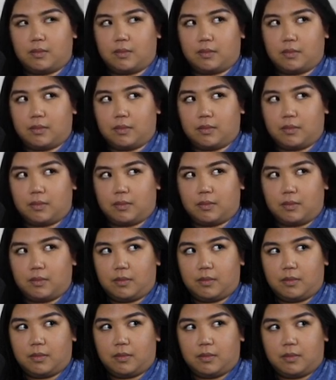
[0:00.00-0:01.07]

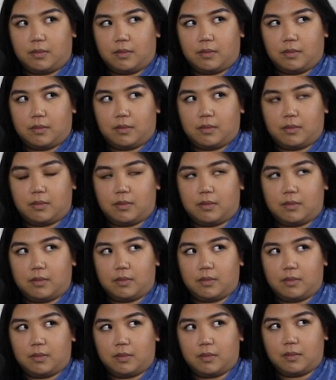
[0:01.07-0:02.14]

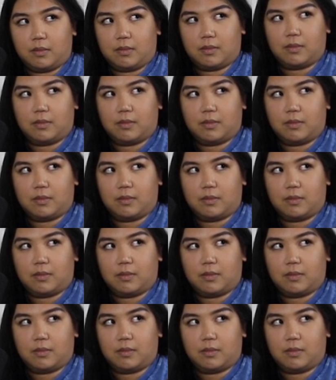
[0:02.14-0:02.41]
(not speaking)